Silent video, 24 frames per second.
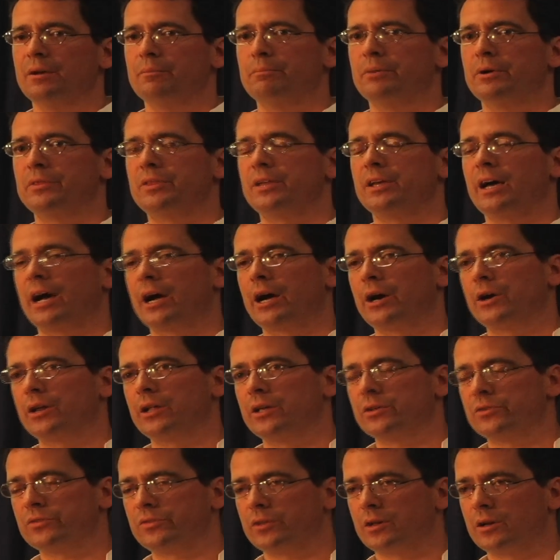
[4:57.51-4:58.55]
But the irony
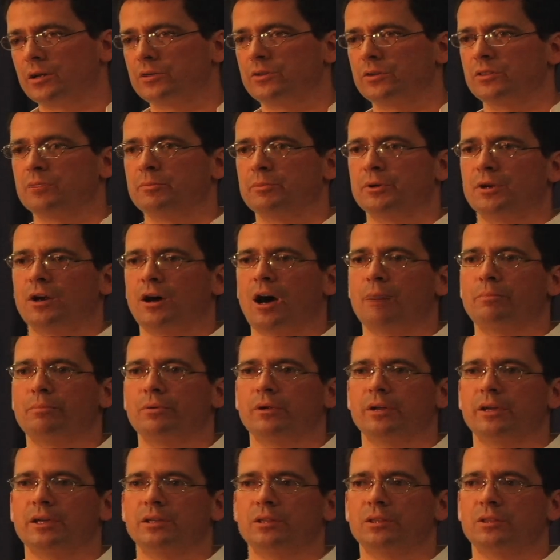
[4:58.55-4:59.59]
is that under the
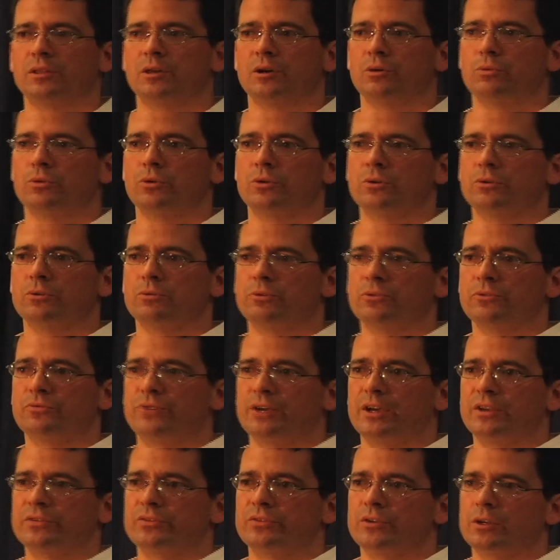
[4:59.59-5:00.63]
monopoly that we're, we're
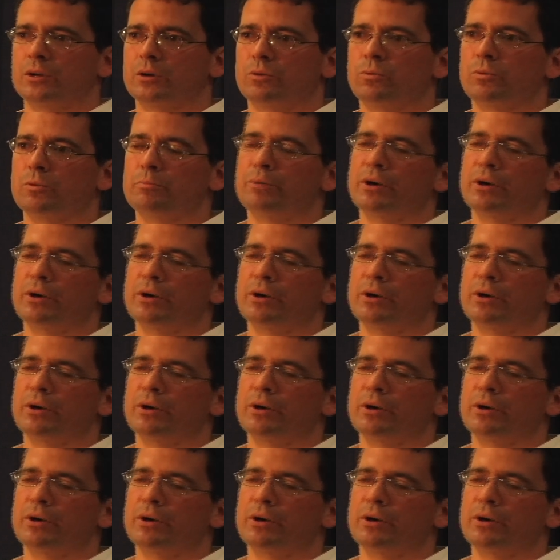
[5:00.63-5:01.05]
facing, we're